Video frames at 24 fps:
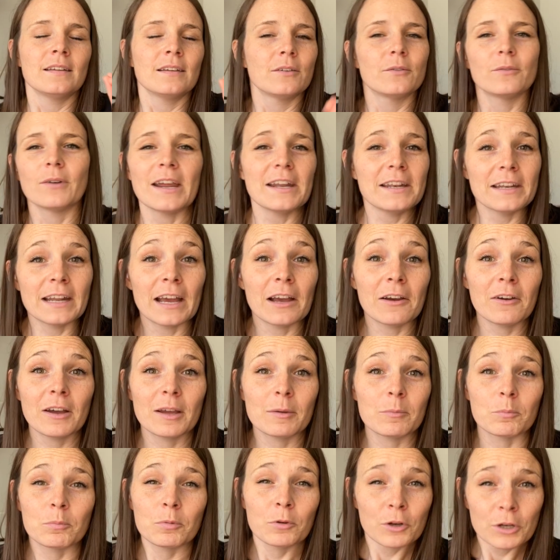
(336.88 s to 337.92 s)
Right now,
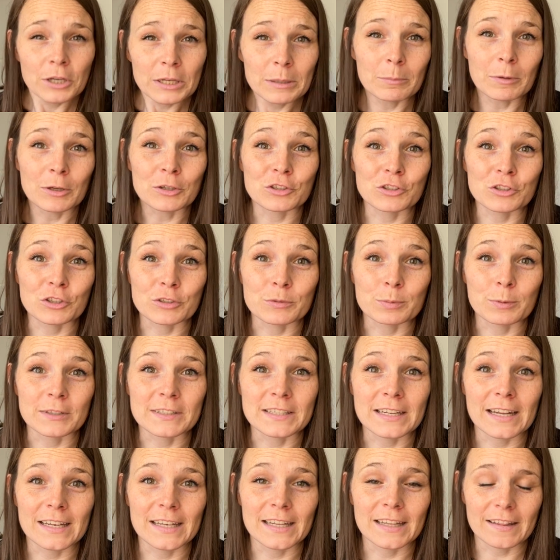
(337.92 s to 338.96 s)
I'm pretty much just
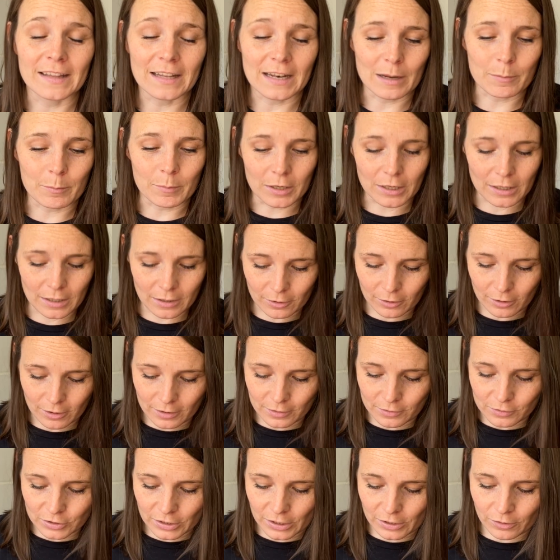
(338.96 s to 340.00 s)
pretending that I'm a knitter in
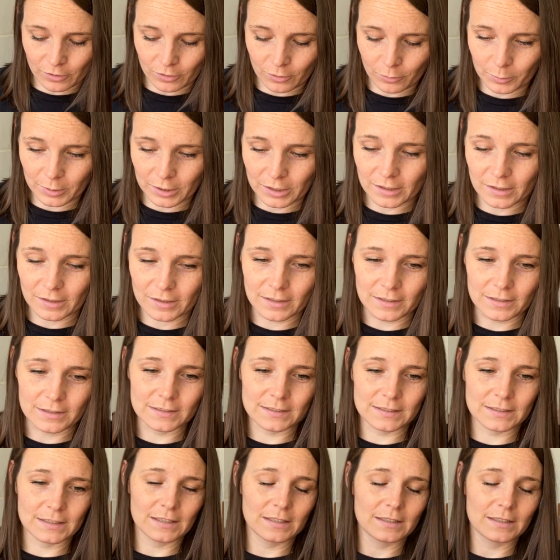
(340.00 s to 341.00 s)
general, because